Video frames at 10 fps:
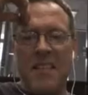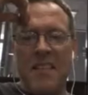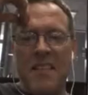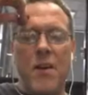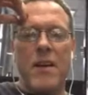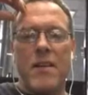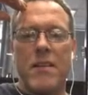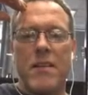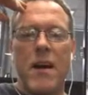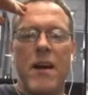Okay.
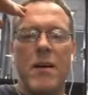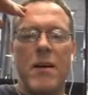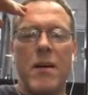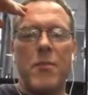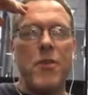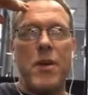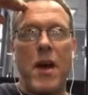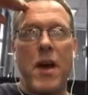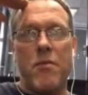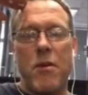So
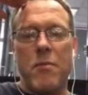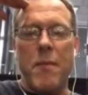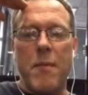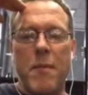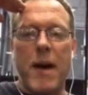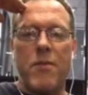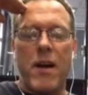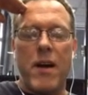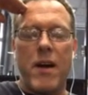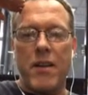yeah, well, my
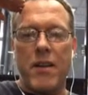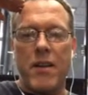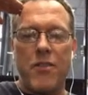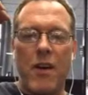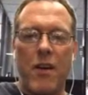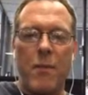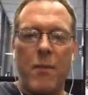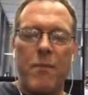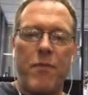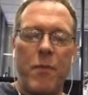background is
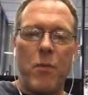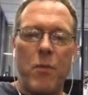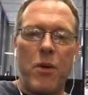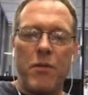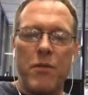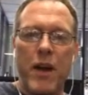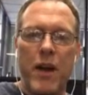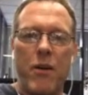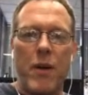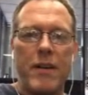from the world of
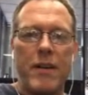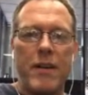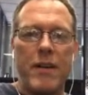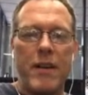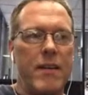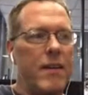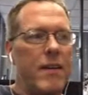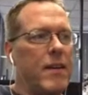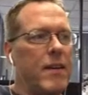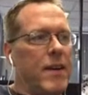chiropractic. I
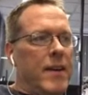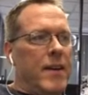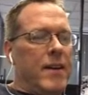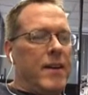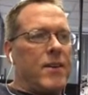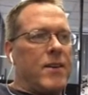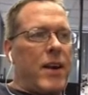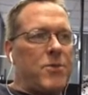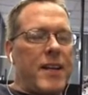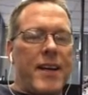
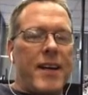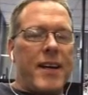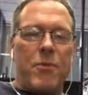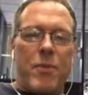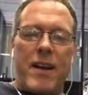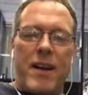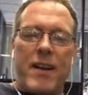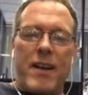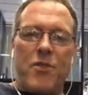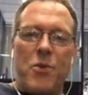graduated chiropractic
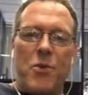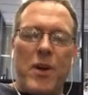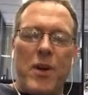school like